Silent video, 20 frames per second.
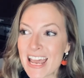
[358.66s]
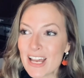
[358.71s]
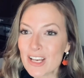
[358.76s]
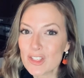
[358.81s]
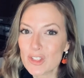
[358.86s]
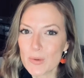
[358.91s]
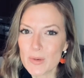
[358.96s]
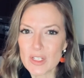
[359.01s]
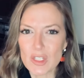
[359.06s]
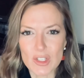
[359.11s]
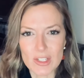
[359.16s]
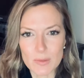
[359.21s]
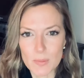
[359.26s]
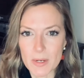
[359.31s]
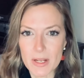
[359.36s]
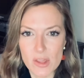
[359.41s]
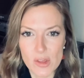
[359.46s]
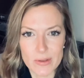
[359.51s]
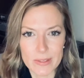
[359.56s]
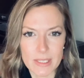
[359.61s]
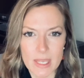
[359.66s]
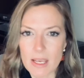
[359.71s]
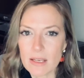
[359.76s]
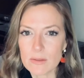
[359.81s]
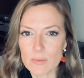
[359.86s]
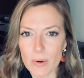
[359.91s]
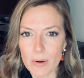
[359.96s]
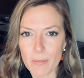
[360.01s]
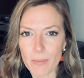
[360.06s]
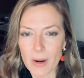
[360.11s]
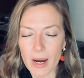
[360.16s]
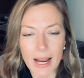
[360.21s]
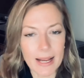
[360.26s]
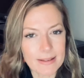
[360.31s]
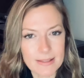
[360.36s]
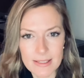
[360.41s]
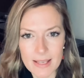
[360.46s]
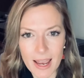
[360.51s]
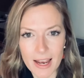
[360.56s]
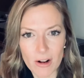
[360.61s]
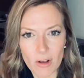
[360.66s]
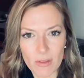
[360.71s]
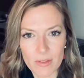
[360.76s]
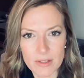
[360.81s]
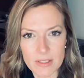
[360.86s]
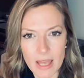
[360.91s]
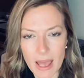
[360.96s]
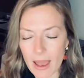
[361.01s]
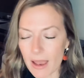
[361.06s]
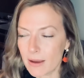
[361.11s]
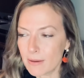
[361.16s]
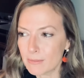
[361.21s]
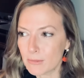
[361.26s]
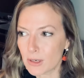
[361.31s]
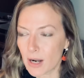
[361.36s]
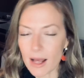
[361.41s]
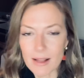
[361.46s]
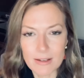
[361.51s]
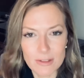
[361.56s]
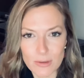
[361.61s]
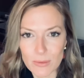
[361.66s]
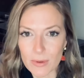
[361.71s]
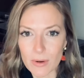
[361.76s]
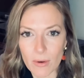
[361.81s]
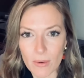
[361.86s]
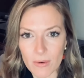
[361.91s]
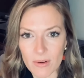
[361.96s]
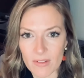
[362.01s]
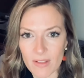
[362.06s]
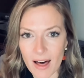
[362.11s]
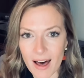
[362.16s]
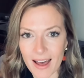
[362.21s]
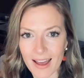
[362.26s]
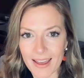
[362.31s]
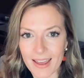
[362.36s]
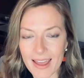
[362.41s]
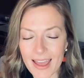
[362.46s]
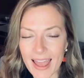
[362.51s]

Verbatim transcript: So it's just one of those things where we're inside all the time, we're not doing a whole lot,